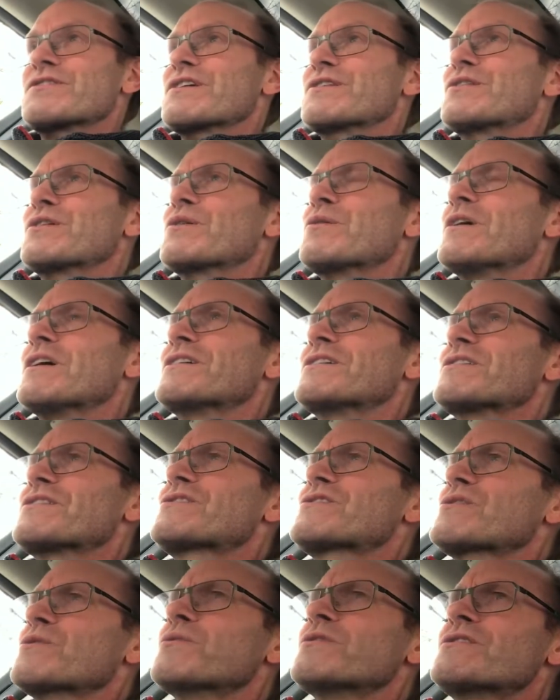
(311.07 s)
I don't know why it's
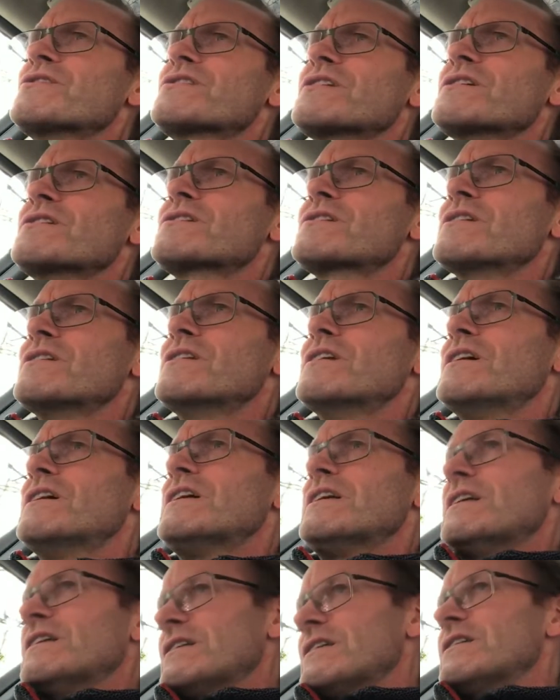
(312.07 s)
so insistent,
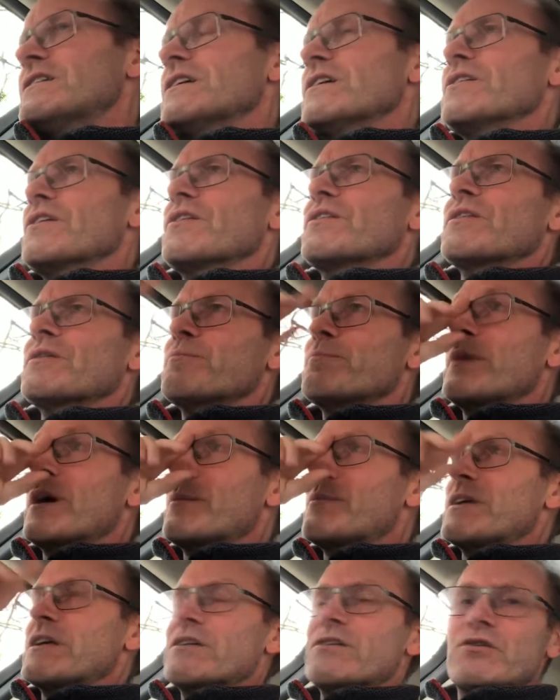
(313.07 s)
other than
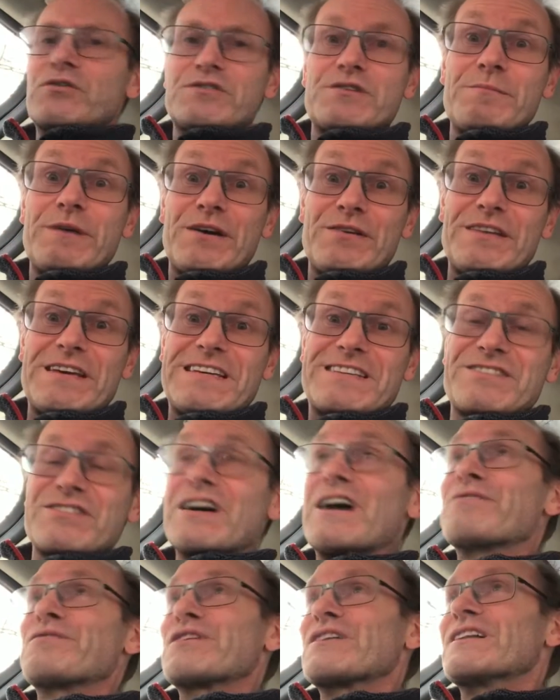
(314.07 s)
maybe it knows about these
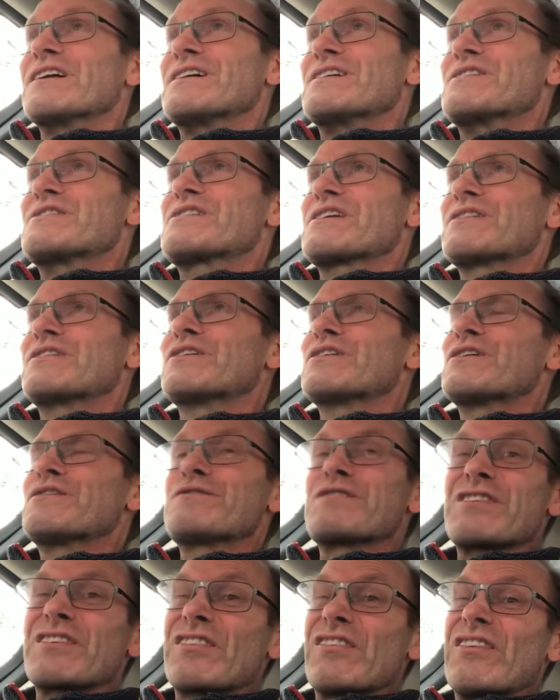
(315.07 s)
traffic lights. I don't know if
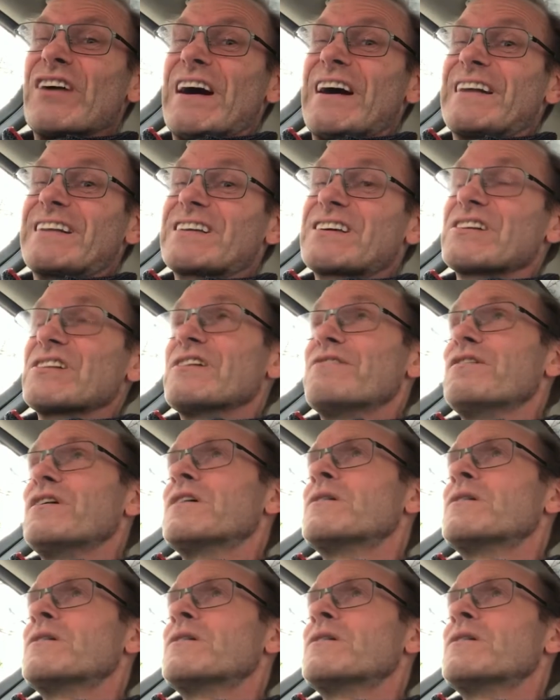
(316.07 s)
it's that clever.